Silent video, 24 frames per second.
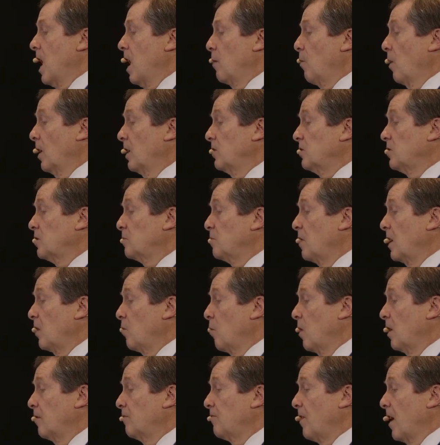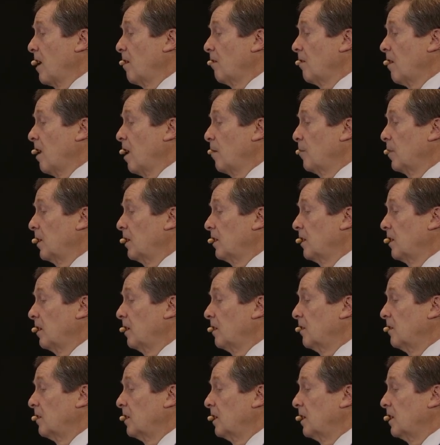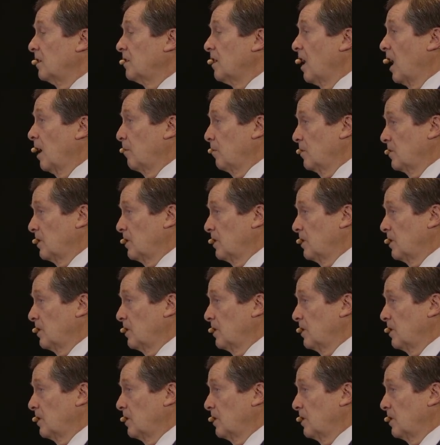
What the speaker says: I want to just make one final comment in the time,